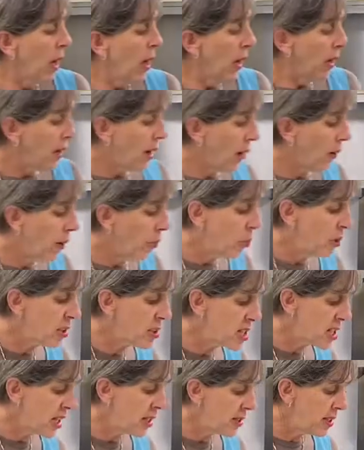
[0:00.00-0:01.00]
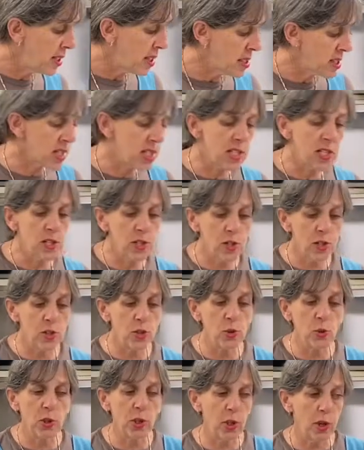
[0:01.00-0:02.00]
Now I will say this says to
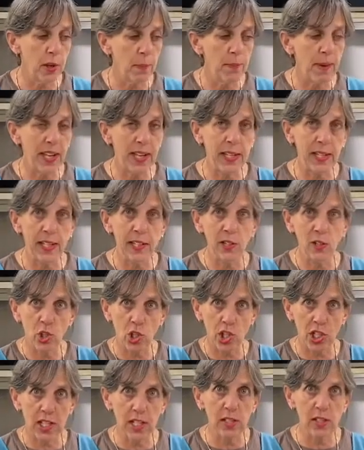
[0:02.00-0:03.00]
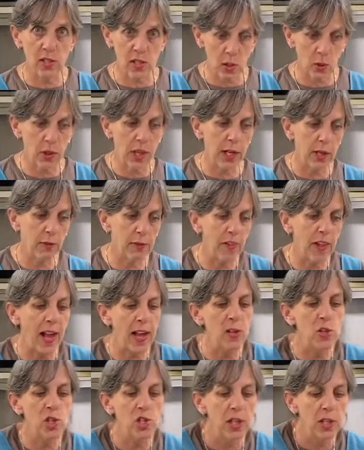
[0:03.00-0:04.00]
do it on a baking sheet, so like a
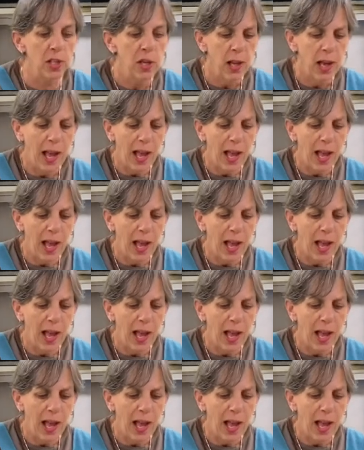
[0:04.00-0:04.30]
flat sheet.